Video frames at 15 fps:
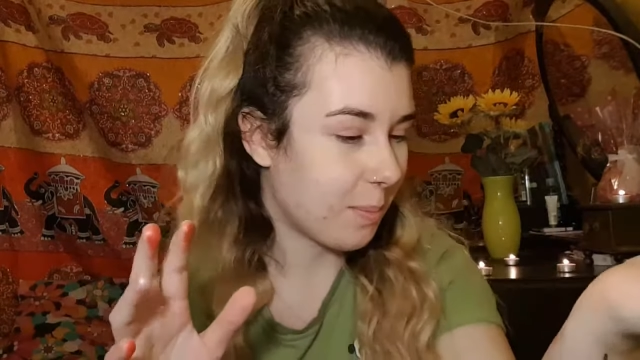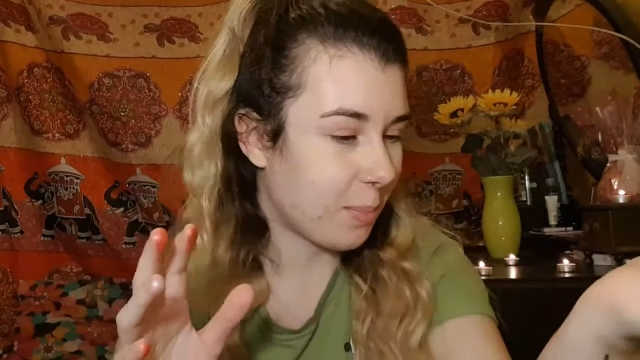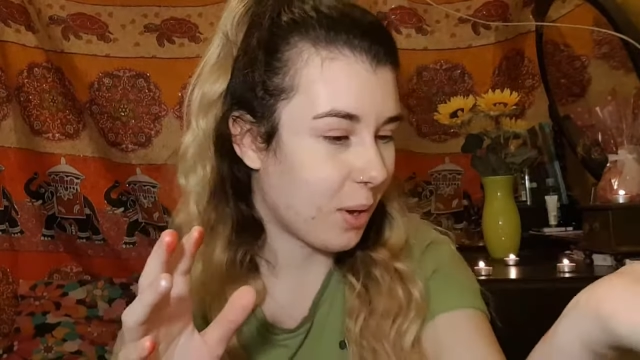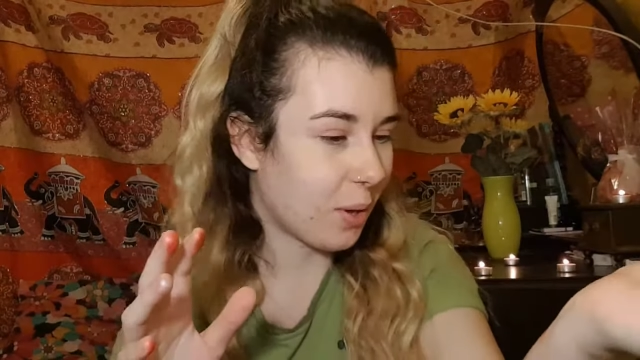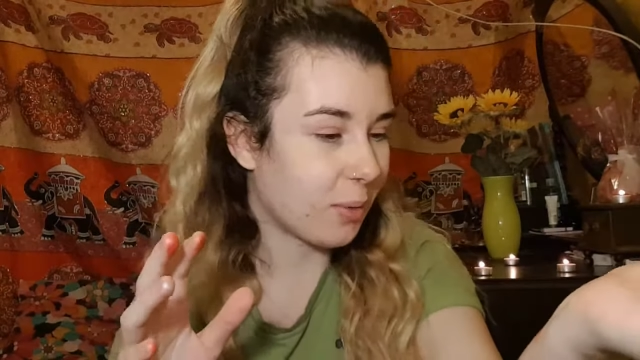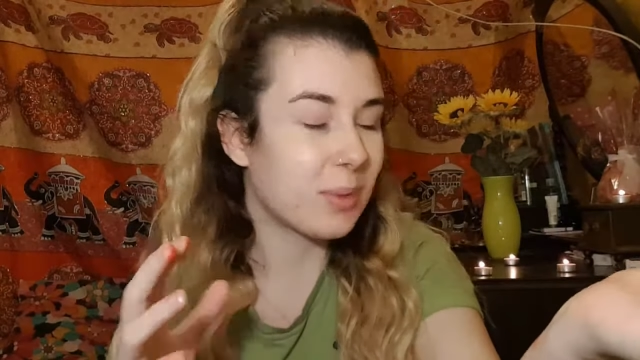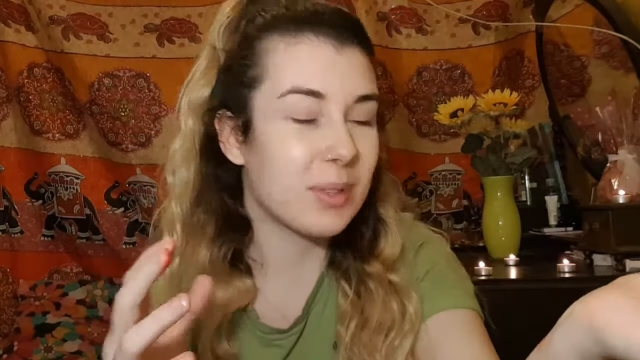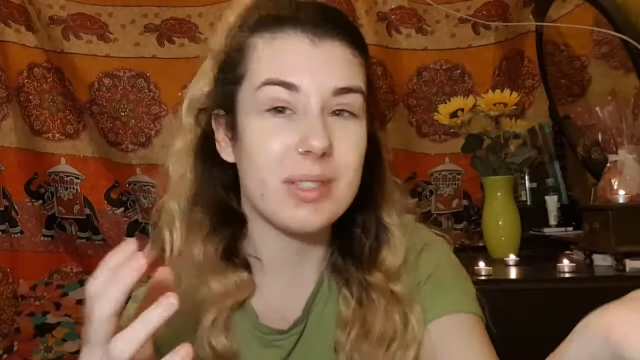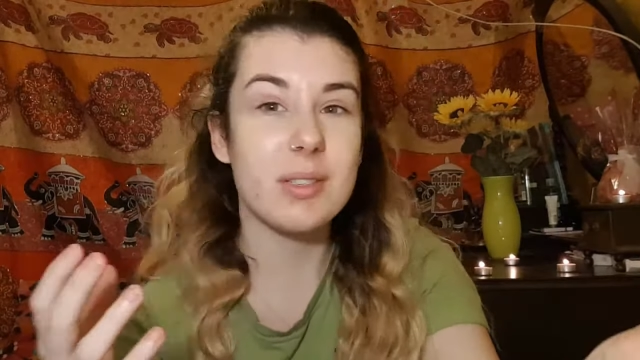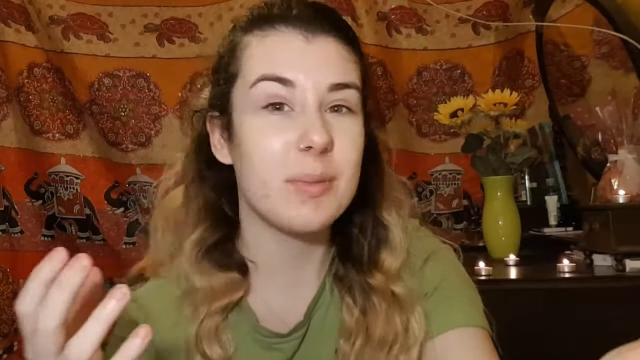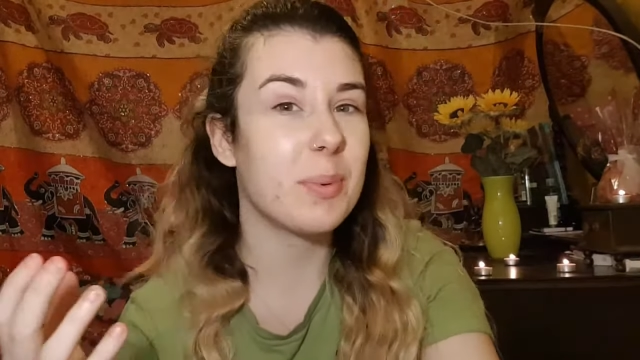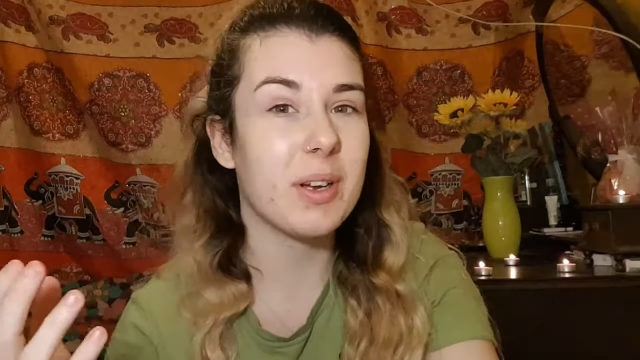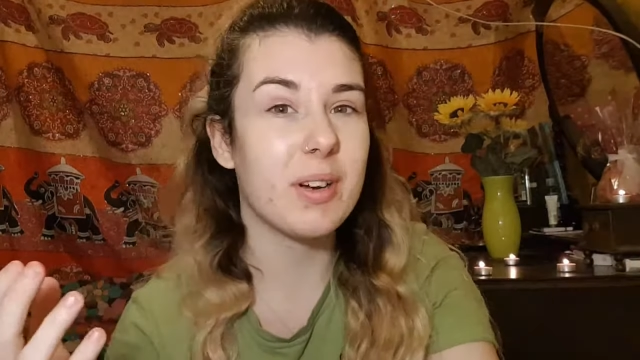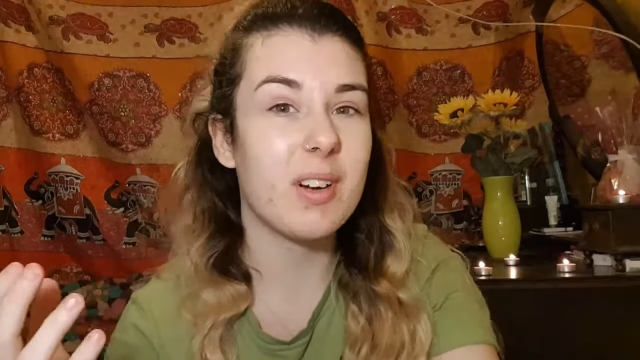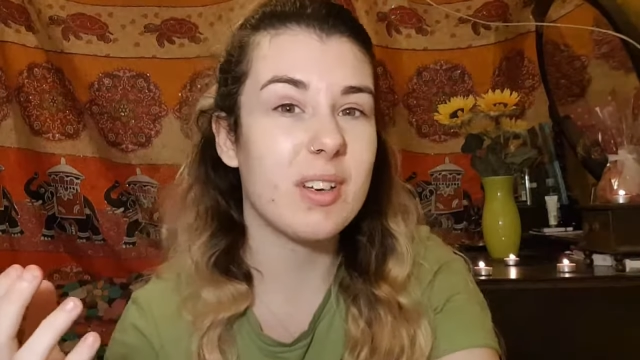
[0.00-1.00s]
but once
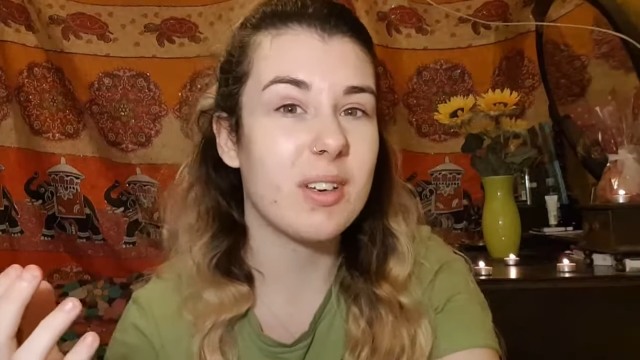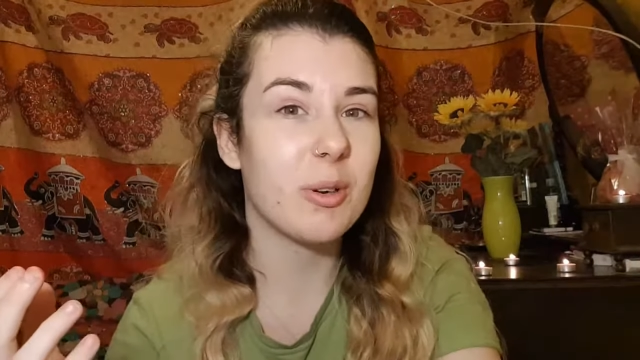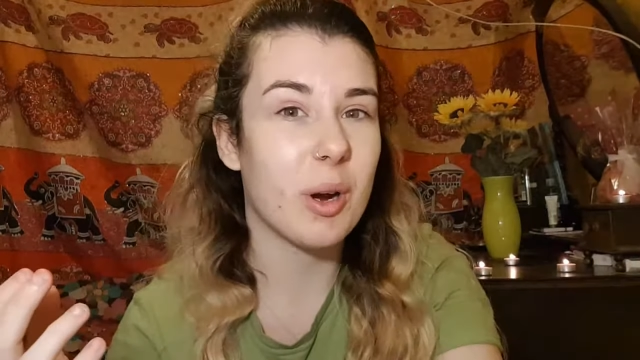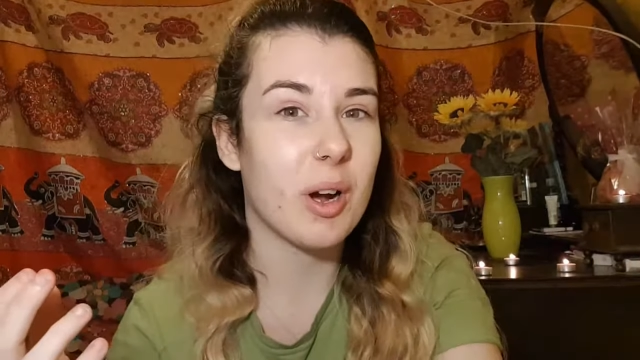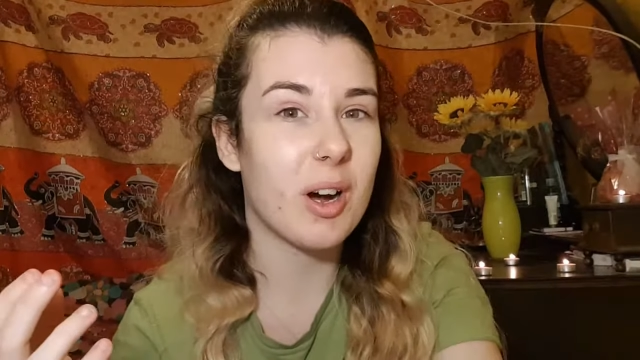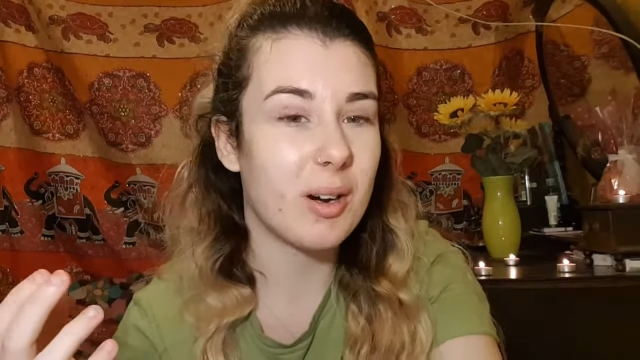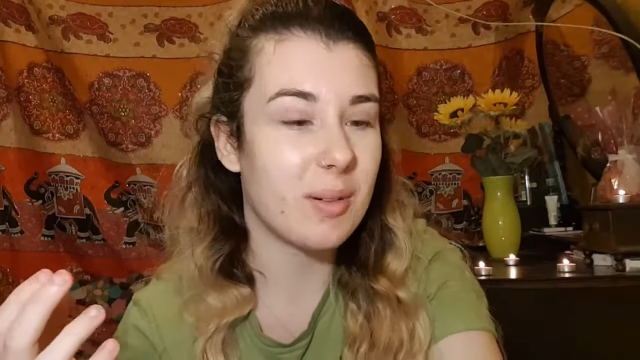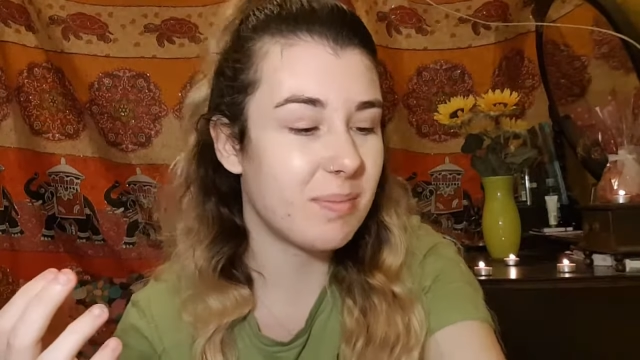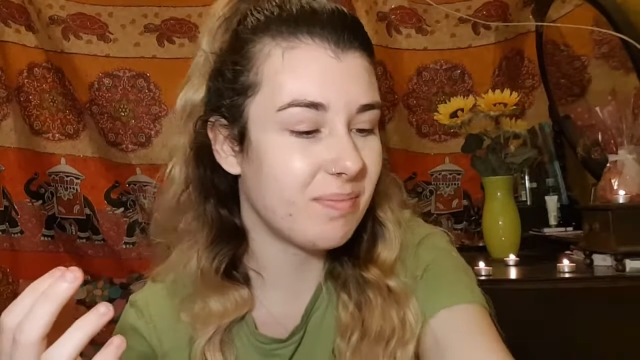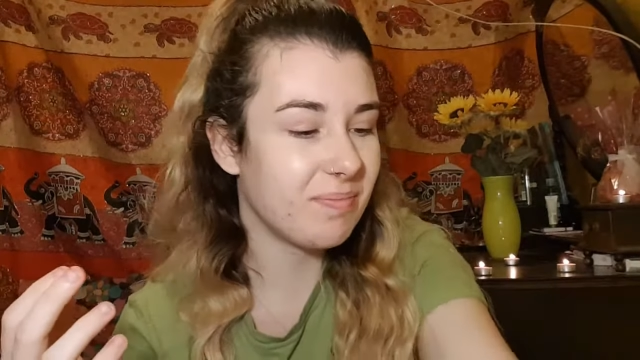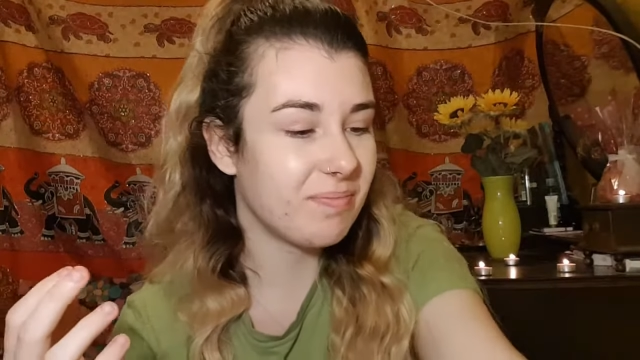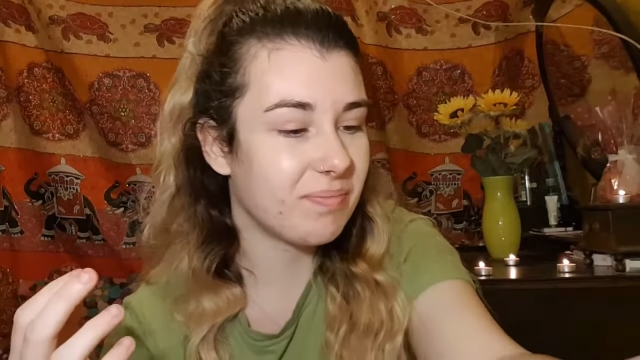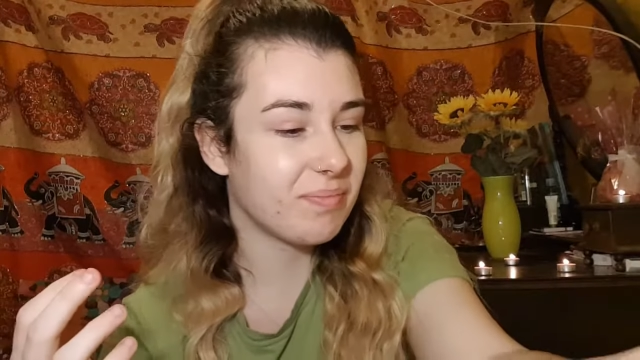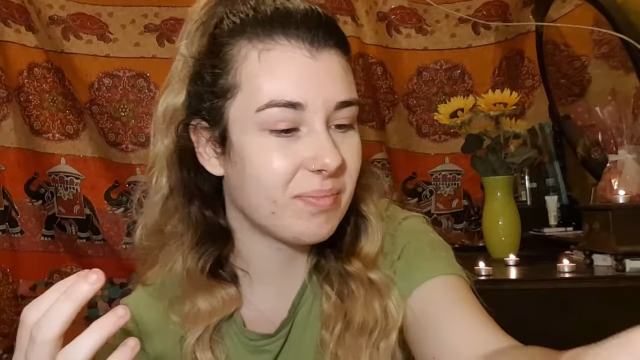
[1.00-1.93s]
you put it on your arm,